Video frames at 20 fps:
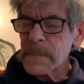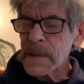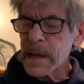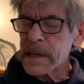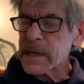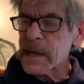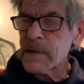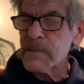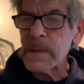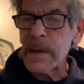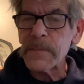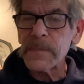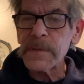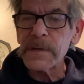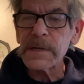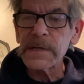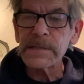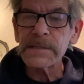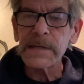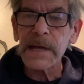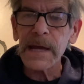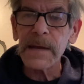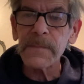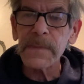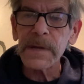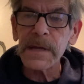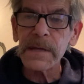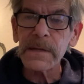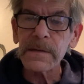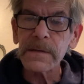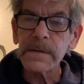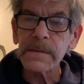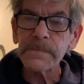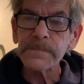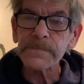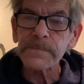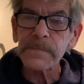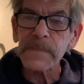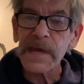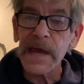can't remember his name either.
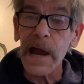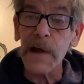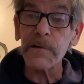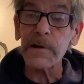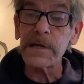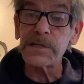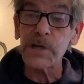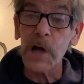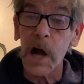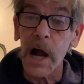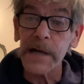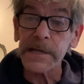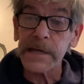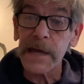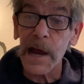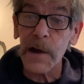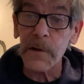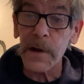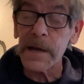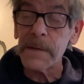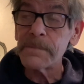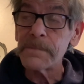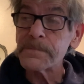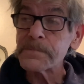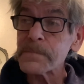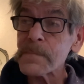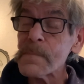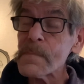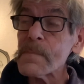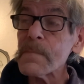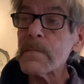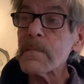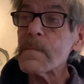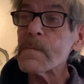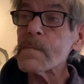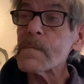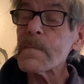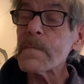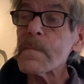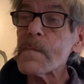Kerry, John Kerry.
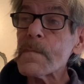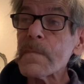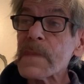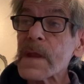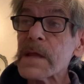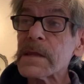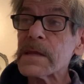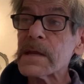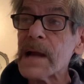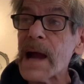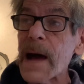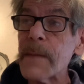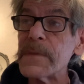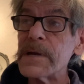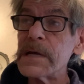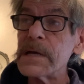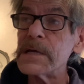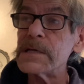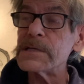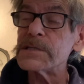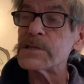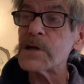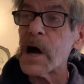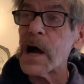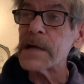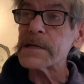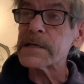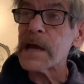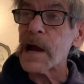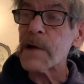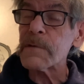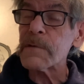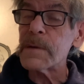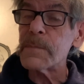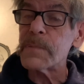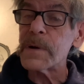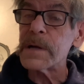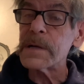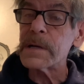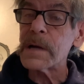The nominee is John Kerry,
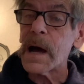but